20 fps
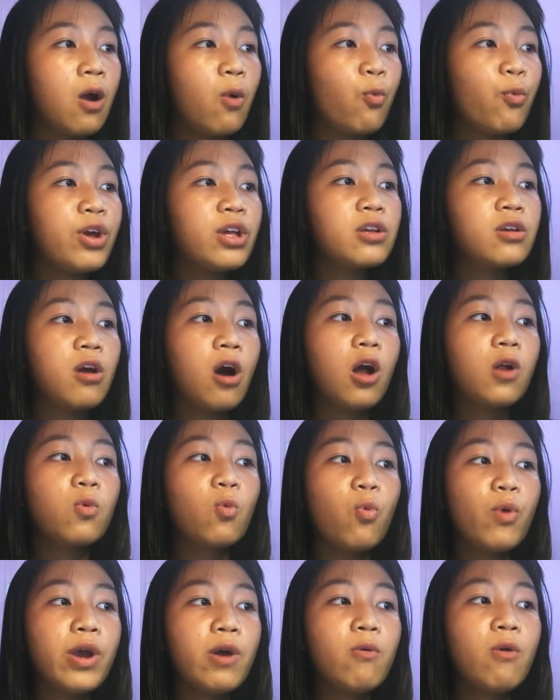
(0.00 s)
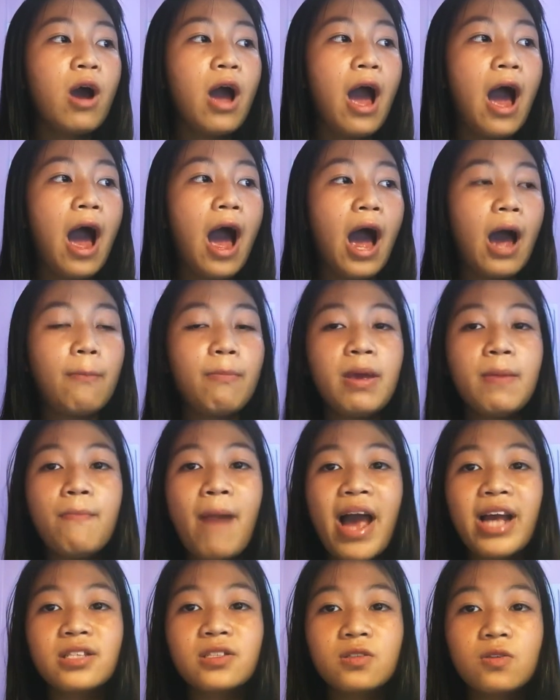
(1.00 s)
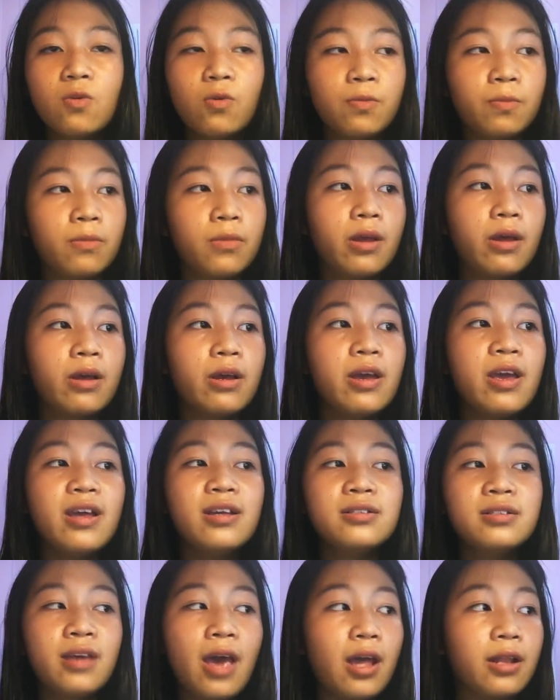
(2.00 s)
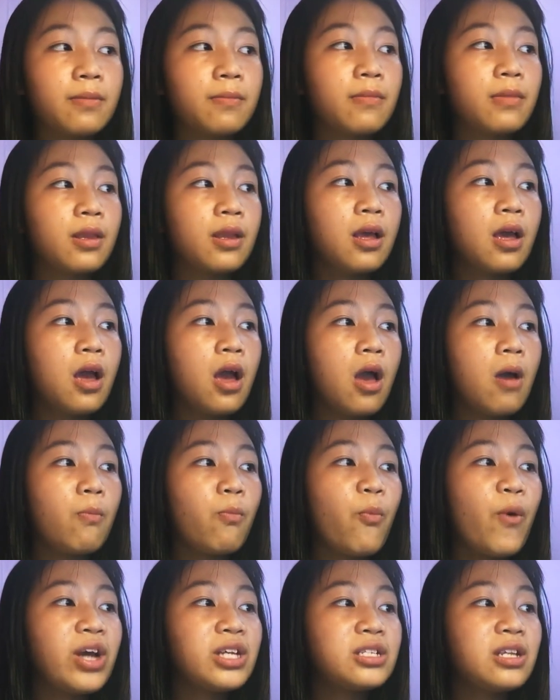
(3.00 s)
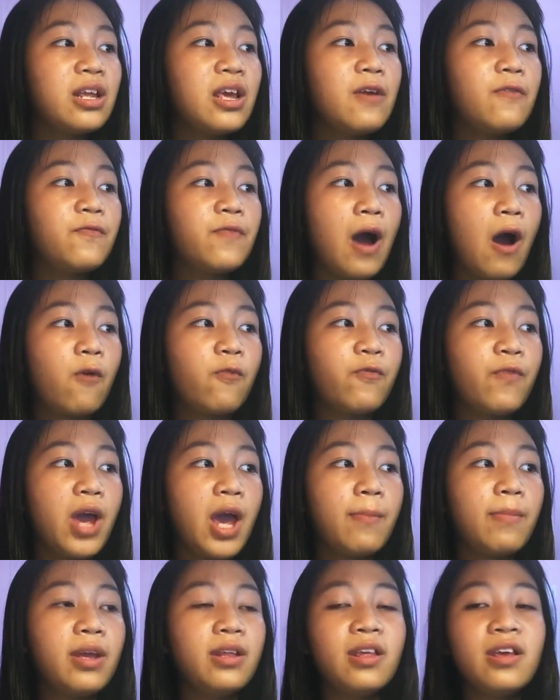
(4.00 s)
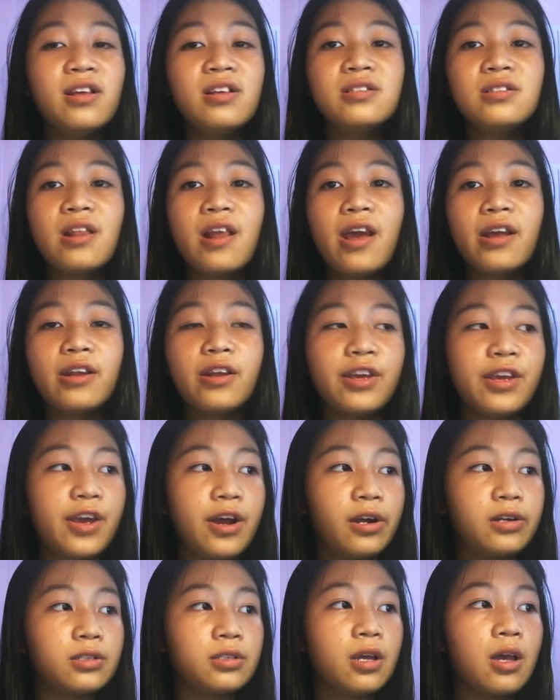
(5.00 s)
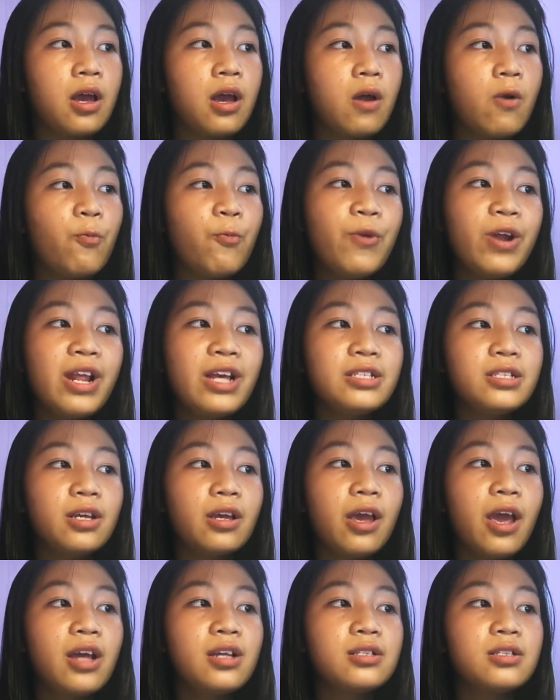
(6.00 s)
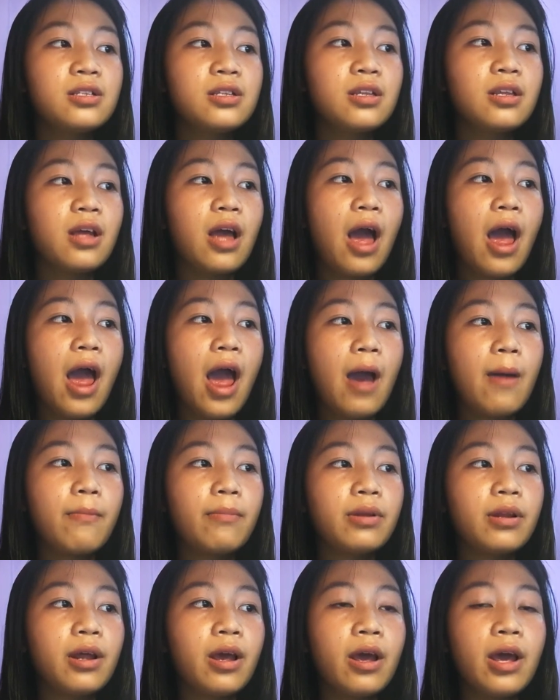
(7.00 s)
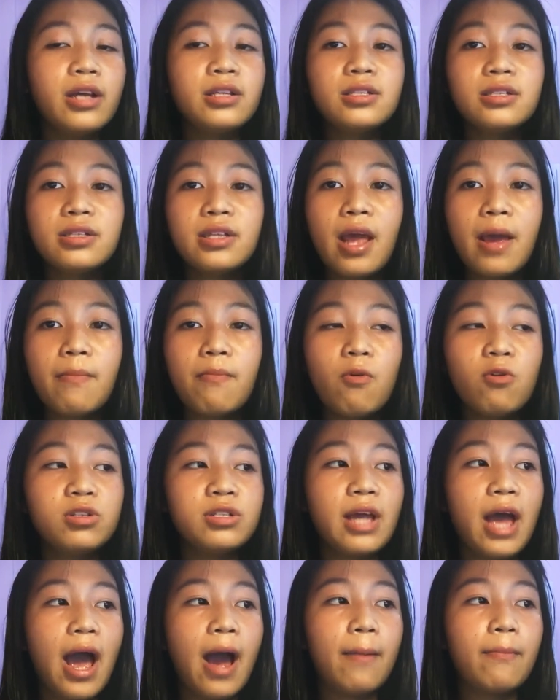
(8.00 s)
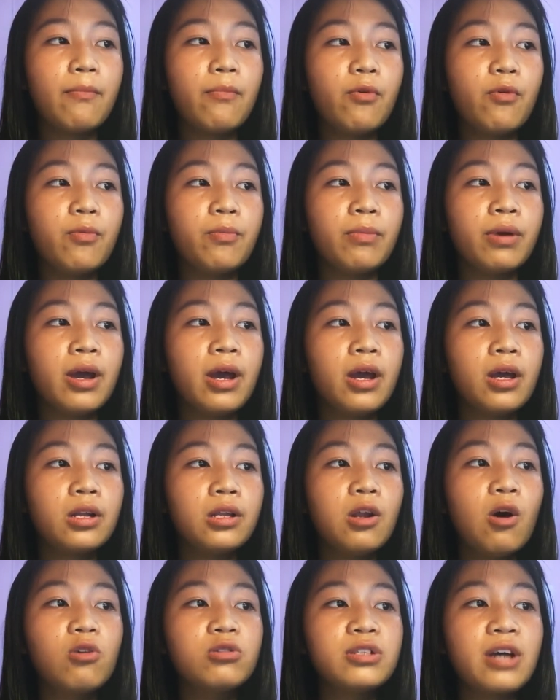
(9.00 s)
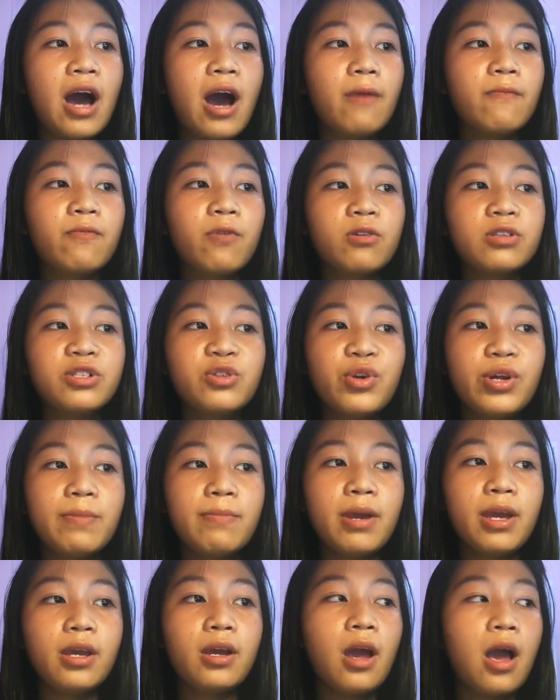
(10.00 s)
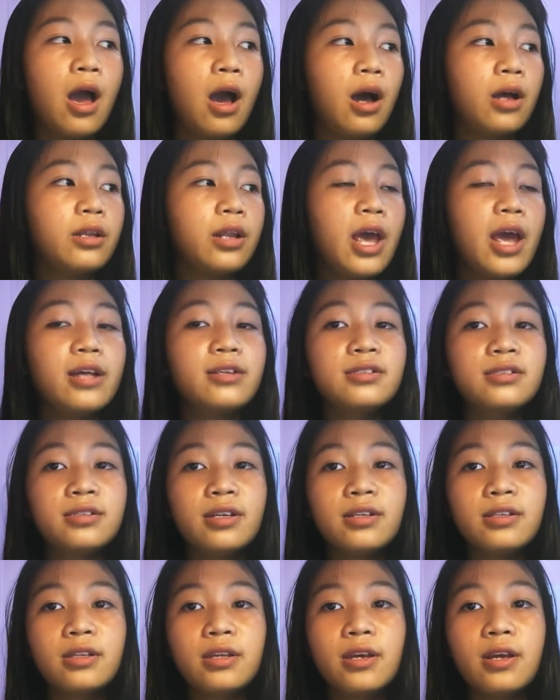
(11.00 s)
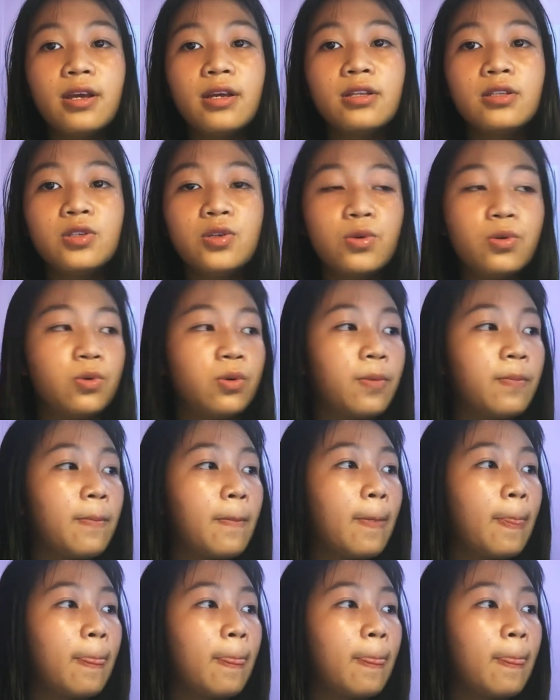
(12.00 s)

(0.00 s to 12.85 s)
With God's will, I'll be back soon, he said. Bradley found fame in his later years, releasing his debut album, No Time for Dreaming, at age 62.